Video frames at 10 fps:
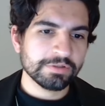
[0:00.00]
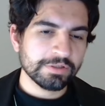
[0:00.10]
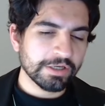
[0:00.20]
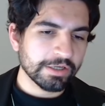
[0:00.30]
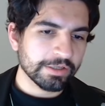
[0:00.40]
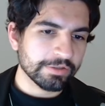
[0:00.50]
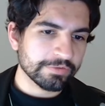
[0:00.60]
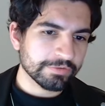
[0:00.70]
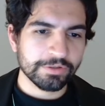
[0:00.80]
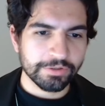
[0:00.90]
and
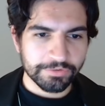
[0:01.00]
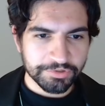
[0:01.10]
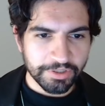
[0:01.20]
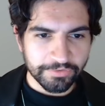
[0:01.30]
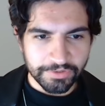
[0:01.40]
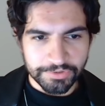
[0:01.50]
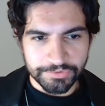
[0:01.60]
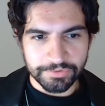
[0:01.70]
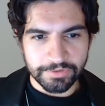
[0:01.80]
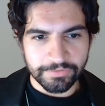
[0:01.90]
the shares
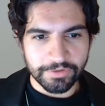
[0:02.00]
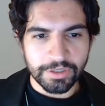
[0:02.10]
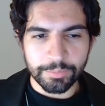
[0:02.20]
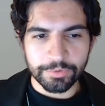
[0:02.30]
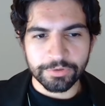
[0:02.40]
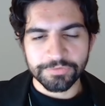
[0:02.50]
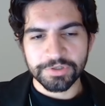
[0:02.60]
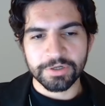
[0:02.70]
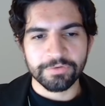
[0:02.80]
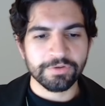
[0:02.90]
issued is the number of
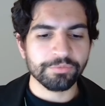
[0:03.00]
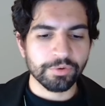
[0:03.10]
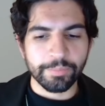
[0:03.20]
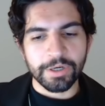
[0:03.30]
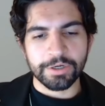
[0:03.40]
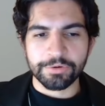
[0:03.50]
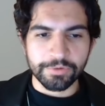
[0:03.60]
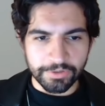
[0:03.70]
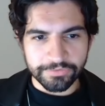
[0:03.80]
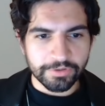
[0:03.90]
shares that were bought
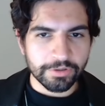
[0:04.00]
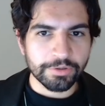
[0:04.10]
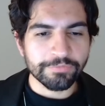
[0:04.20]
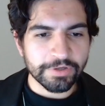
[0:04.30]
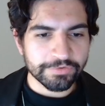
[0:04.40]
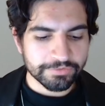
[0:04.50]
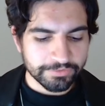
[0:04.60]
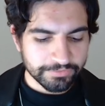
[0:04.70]
across all investors,